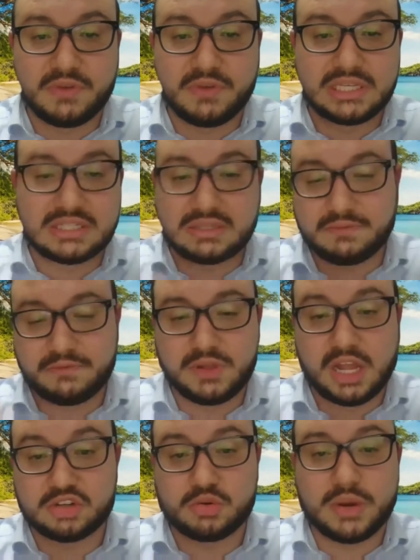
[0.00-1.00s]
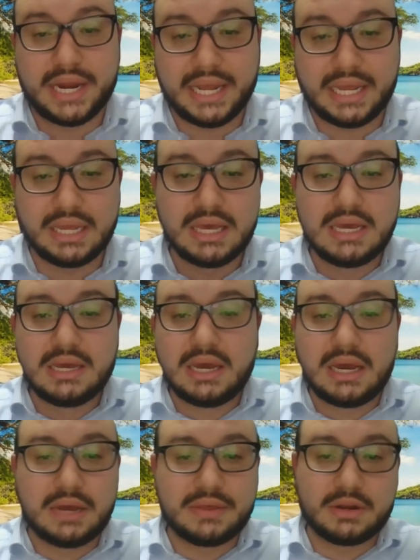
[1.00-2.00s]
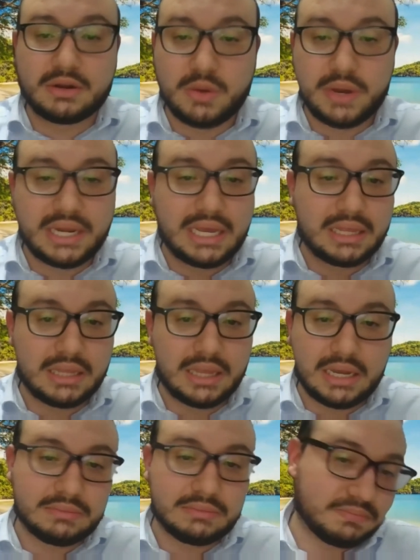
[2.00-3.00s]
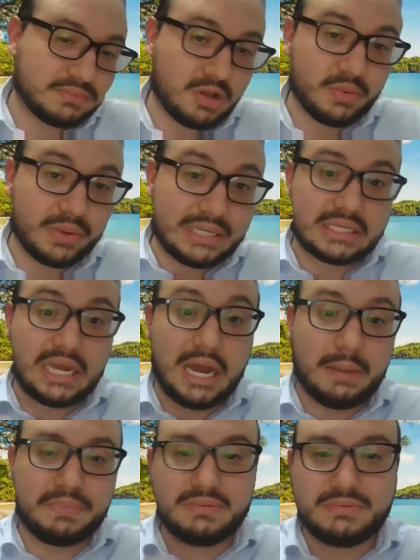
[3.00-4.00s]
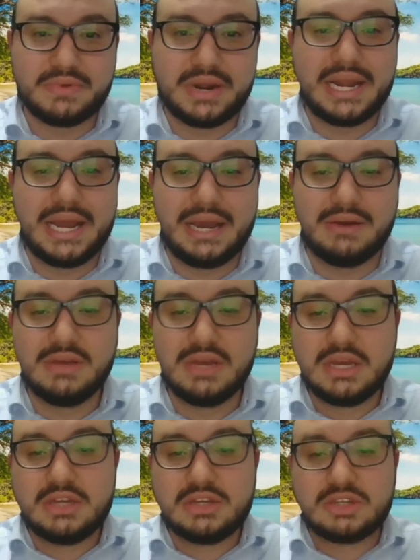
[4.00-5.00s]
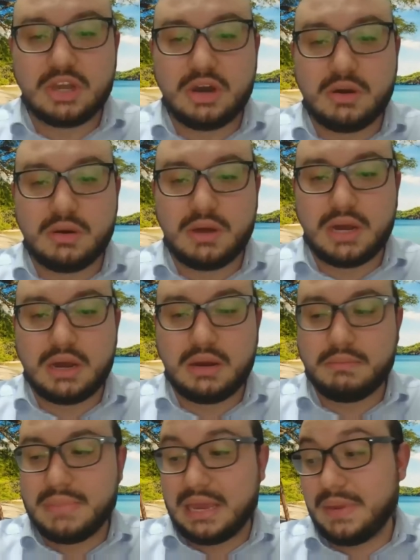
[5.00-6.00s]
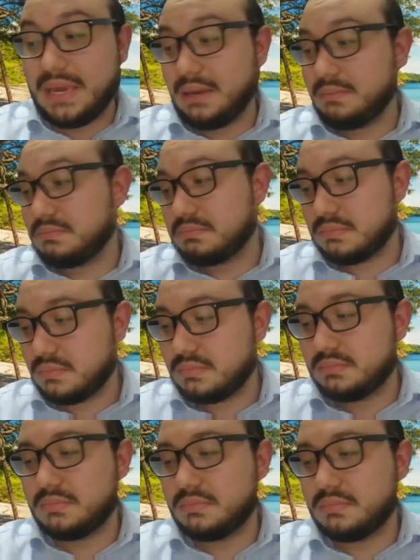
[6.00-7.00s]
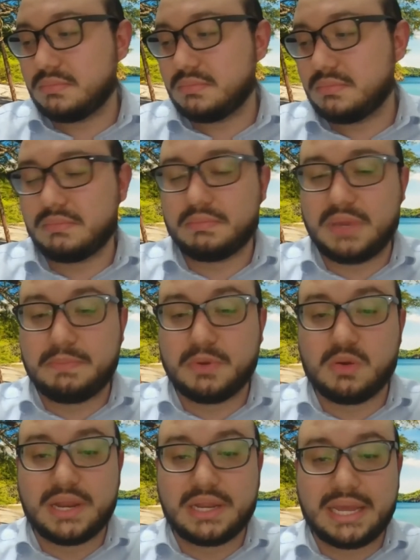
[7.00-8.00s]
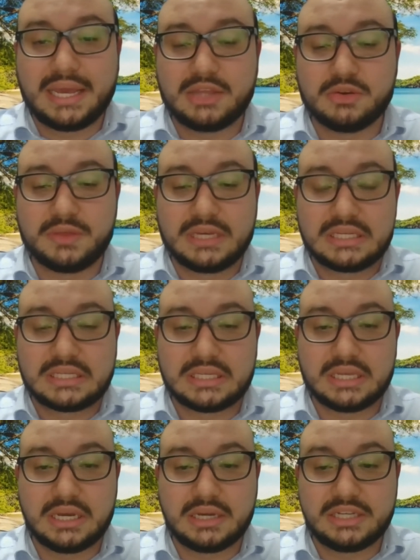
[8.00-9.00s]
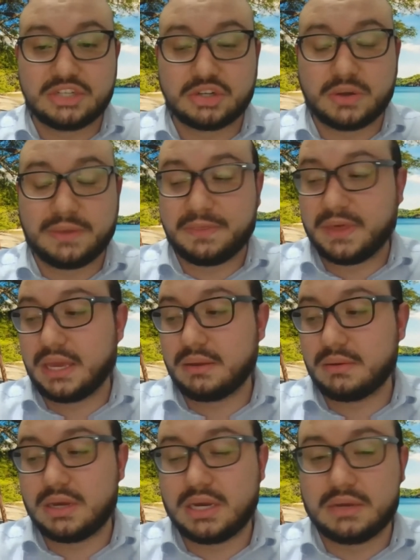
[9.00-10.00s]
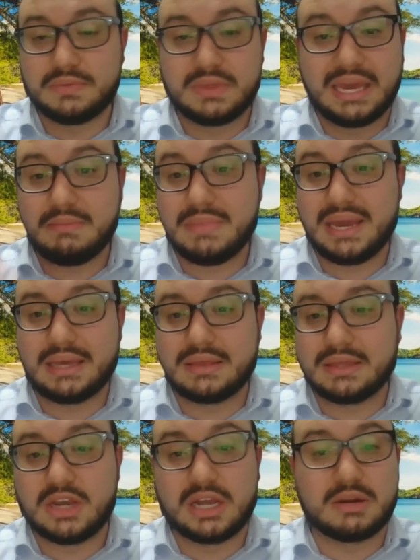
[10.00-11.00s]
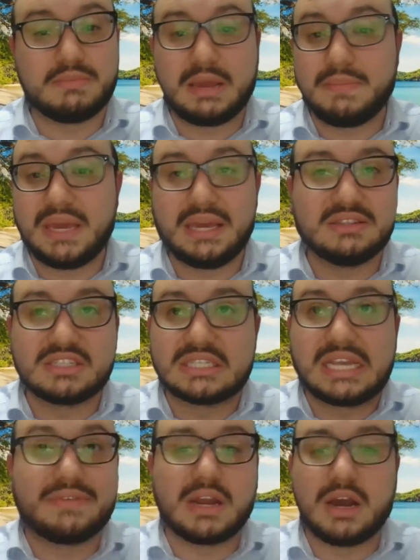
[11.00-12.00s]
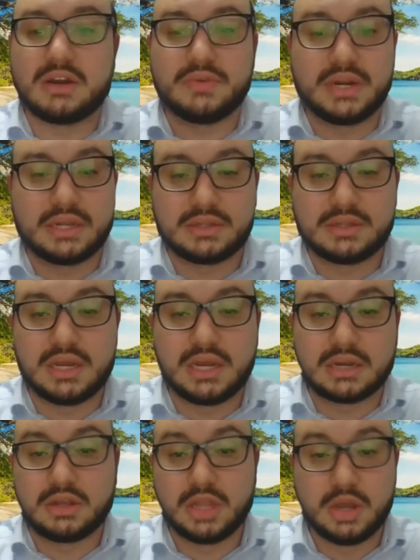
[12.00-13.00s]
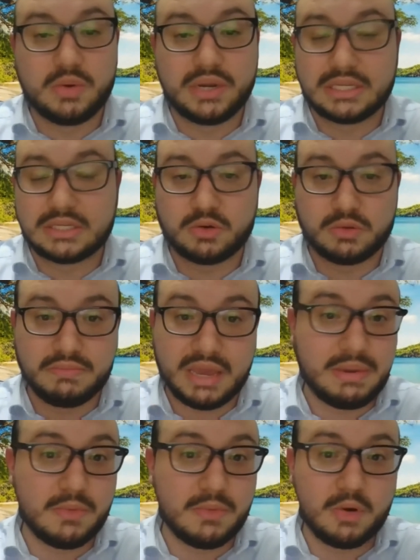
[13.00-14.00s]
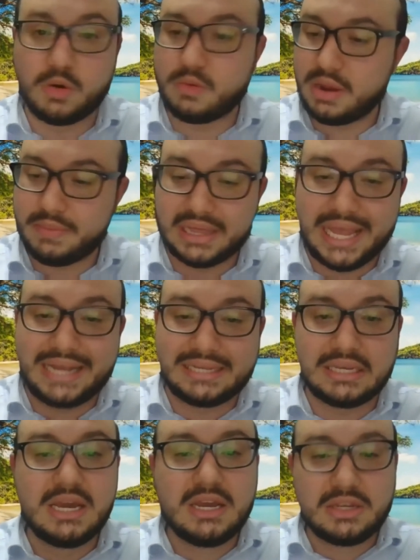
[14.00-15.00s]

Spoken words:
is fluctuating. They are going out always up right now. So maybe people when they do this insurance thing, the dollar may be in 700 colones or maybe more, maybe less. So